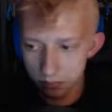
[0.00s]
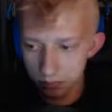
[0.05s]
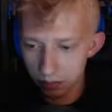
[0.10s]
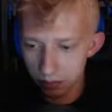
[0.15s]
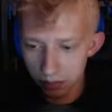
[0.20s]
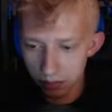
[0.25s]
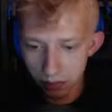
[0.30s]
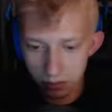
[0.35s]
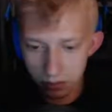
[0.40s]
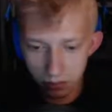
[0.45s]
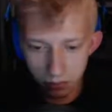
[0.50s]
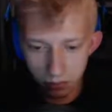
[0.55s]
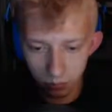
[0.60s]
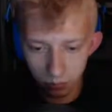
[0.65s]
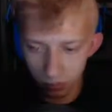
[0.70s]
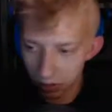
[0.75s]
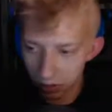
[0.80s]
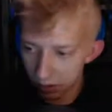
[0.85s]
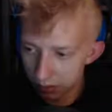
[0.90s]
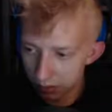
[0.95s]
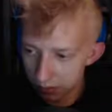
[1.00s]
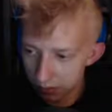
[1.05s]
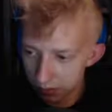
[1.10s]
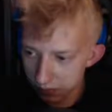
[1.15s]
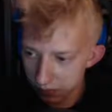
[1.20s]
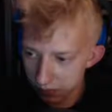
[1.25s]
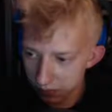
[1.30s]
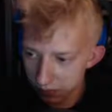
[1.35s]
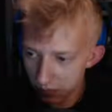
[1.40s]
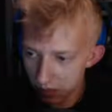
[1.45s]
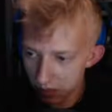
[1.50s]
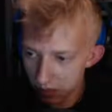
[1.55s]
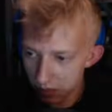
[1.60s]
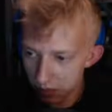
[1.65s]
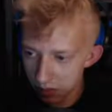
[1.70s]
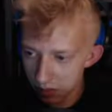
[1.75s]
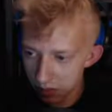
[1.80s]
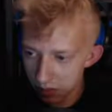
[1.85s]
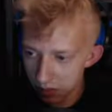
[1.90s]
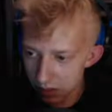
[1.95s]
How you doing, Miles?
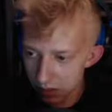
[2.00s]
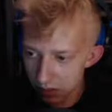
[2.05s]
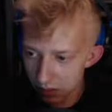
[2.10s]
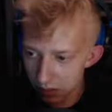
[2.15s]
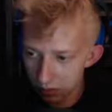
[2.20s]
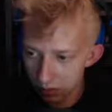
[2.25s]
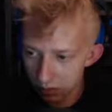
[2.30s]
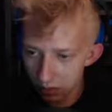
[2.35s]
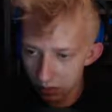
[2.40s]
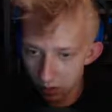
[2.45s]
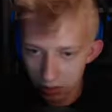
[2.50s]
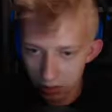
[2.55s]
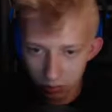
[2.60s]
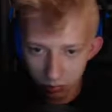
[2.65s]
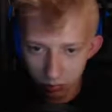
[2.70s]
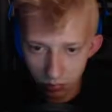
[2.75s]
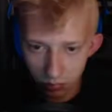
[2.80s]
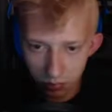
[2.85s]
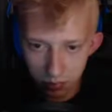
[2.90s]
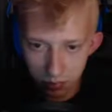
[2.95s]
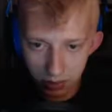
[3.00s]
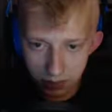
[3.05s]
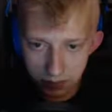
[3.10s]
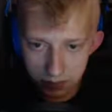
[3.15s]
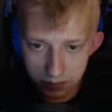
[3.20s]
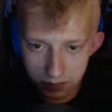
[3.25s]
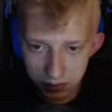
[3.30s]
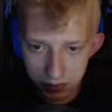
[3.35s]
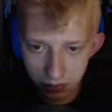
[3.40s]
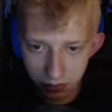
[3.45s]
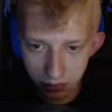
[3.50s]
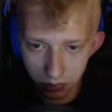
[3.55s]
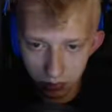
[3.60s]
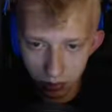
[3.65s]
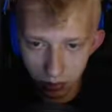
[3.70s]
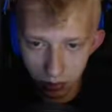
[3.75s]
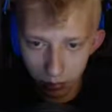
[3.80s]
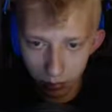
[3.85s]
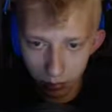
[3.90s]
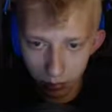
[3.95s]
Maybe let's heal you
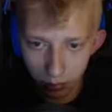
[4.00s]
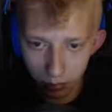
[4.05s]
up.